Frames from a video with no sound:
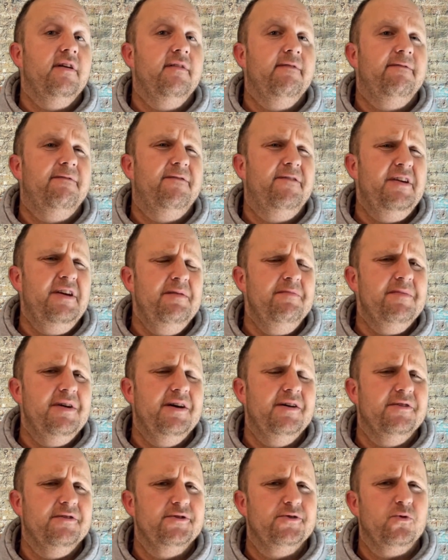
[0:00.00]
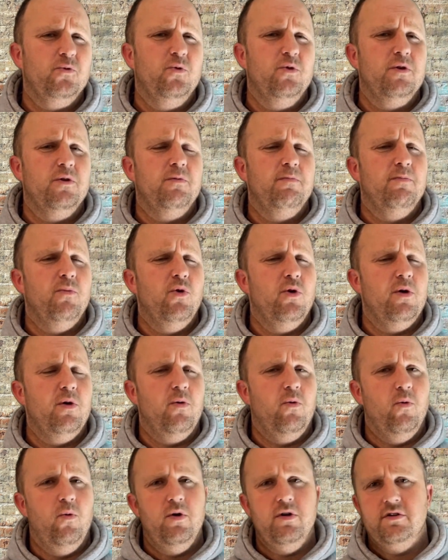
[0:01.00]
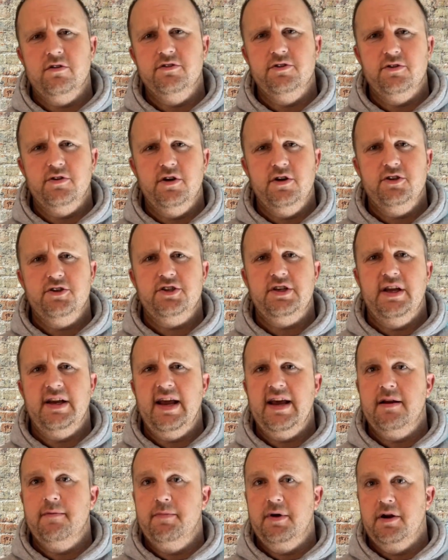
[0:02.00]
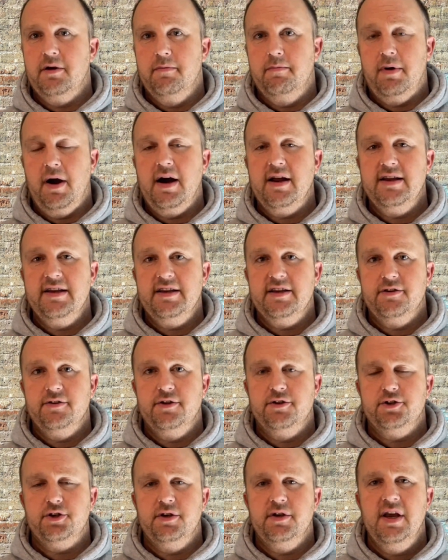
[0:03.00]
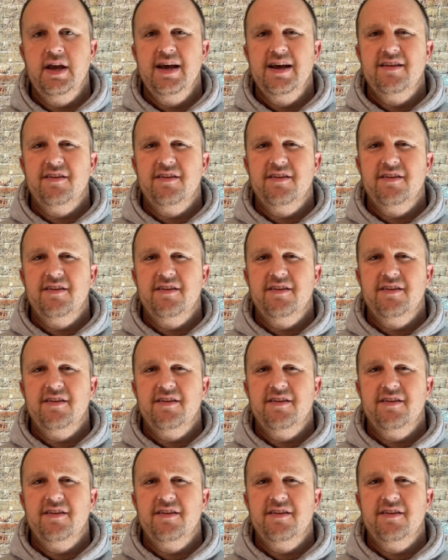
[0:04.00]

females were more well-nourished and had a better body condition,